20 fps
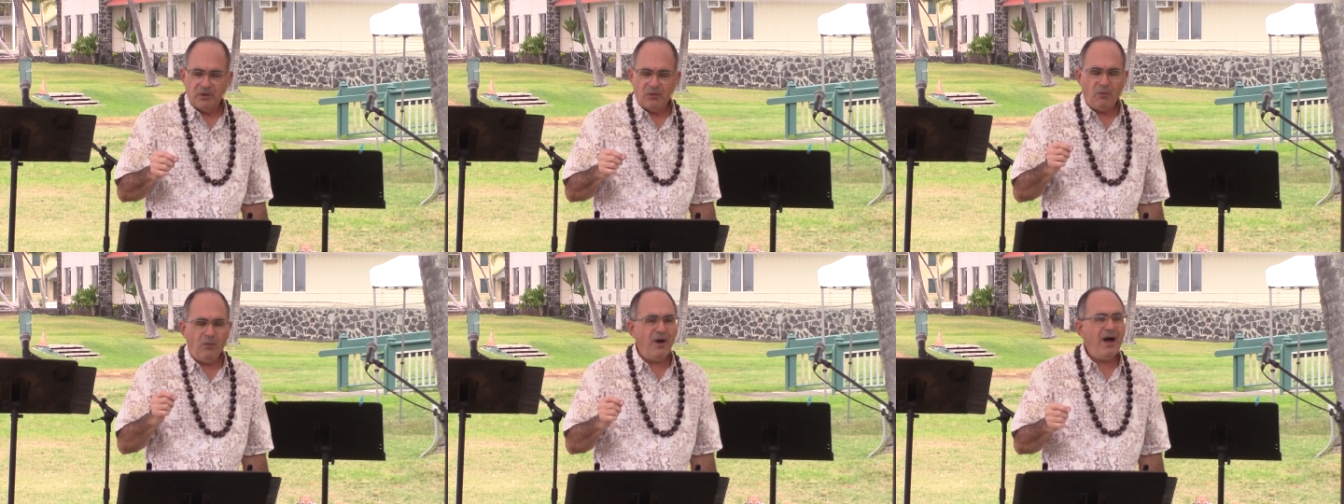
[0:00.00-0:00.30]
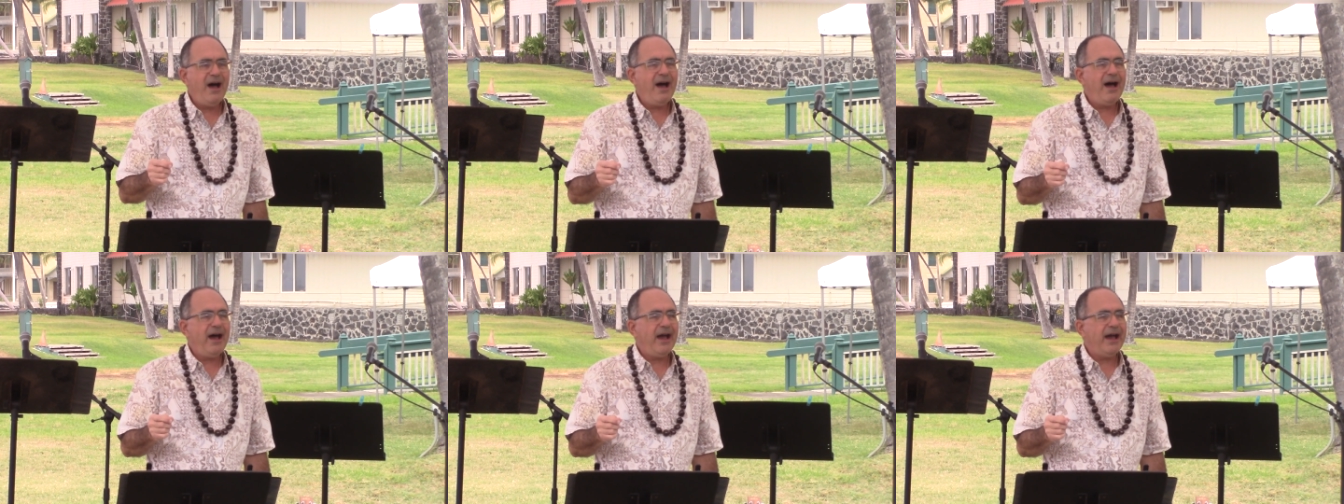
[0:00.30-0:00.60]

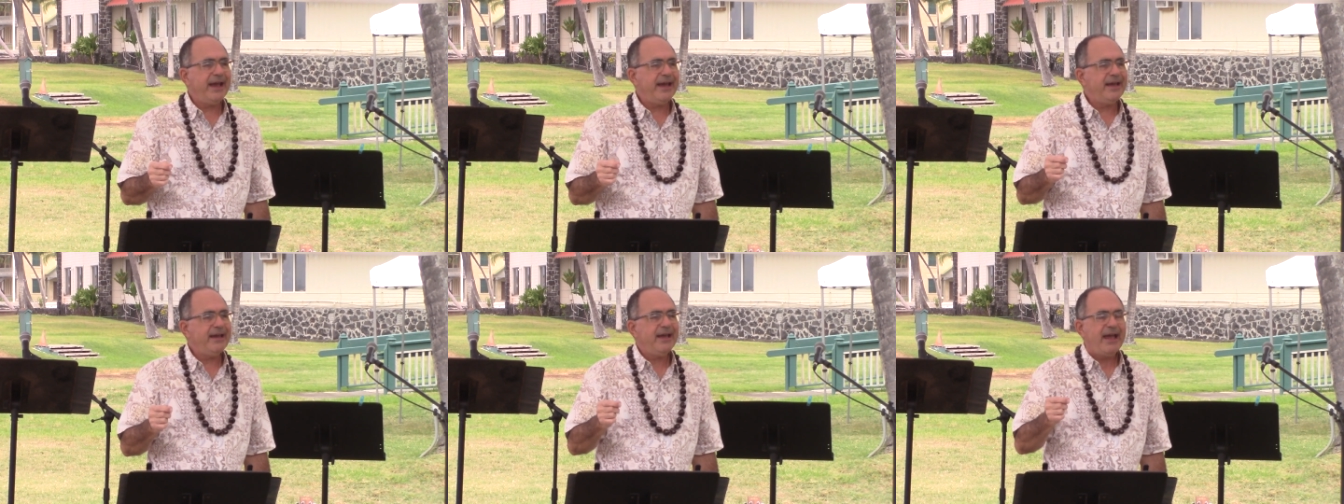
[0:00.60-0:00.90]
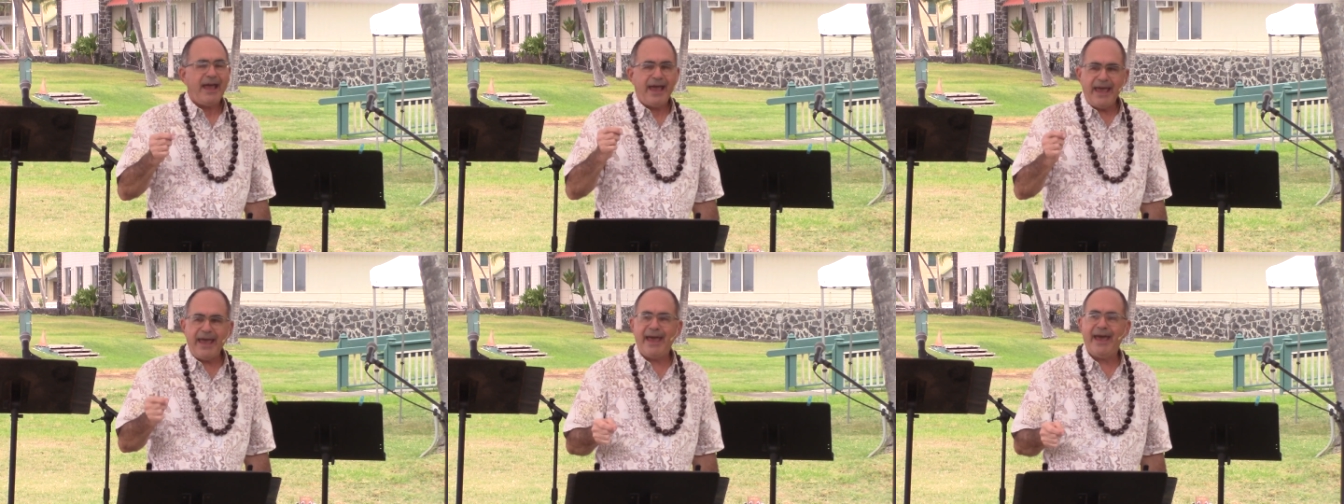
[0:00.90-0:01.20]
why
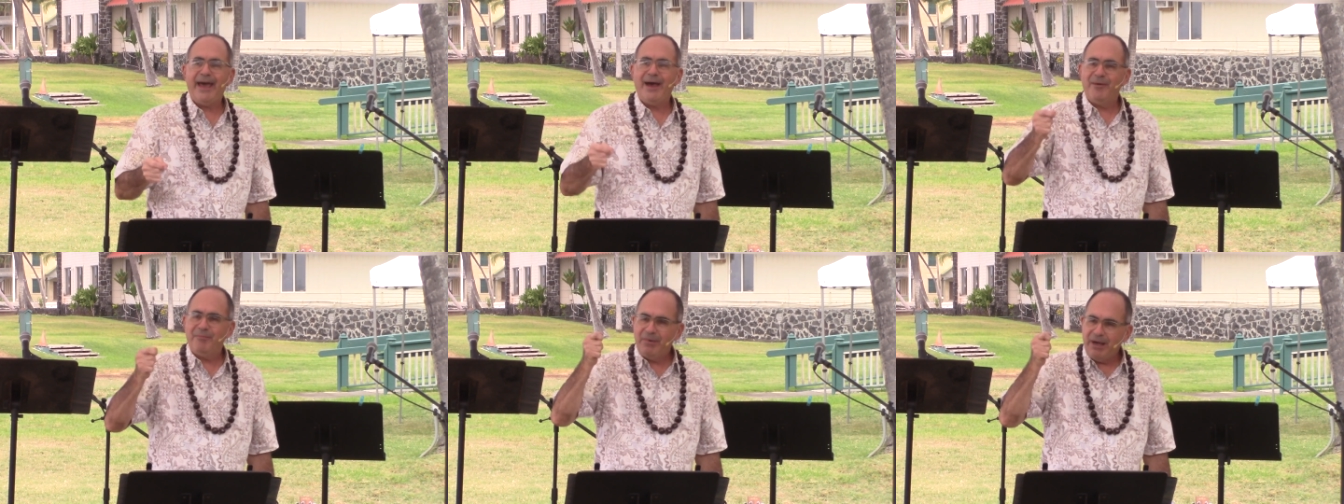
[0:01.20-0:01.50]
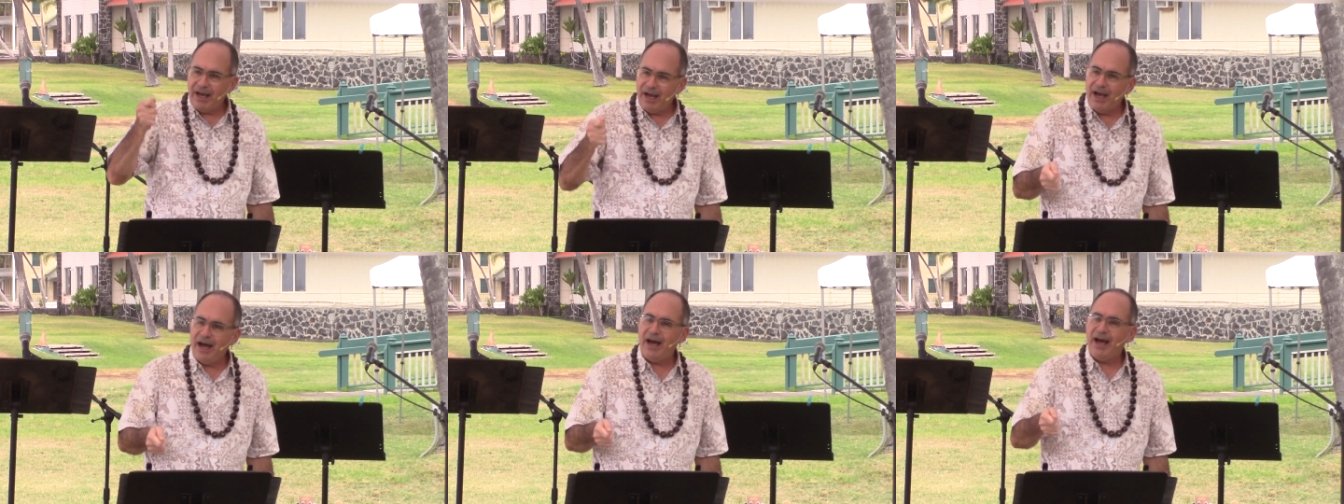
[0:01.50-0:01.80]
am
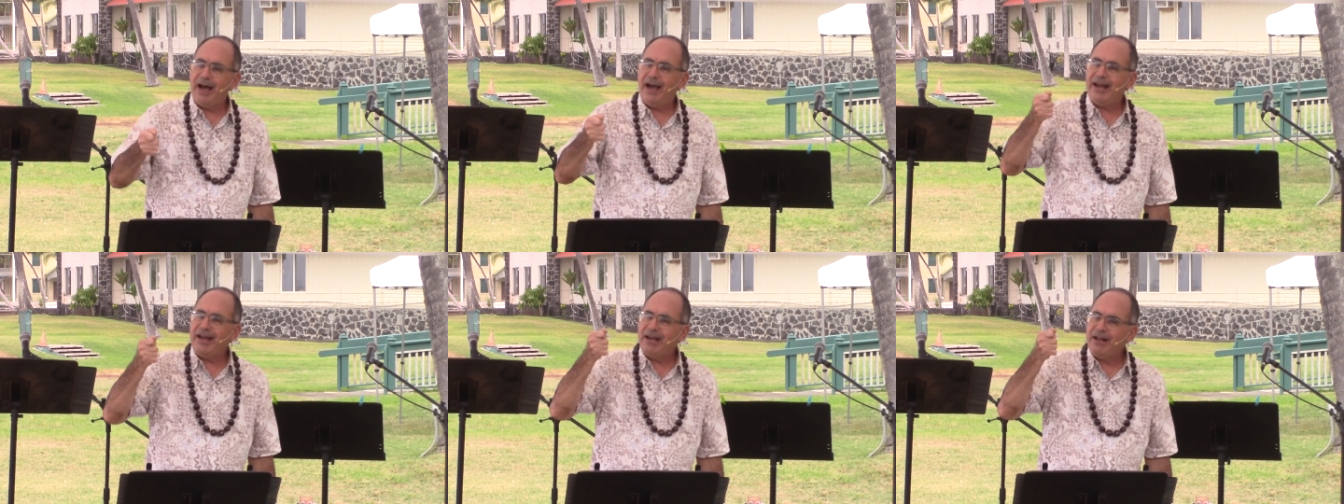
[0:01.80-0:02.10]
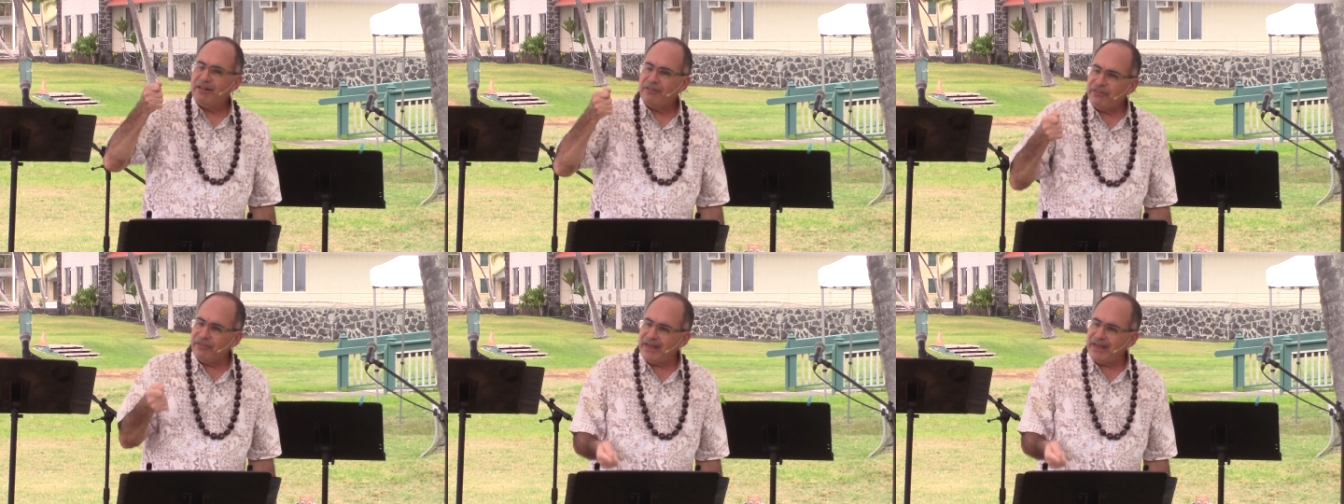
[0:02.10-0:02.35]
I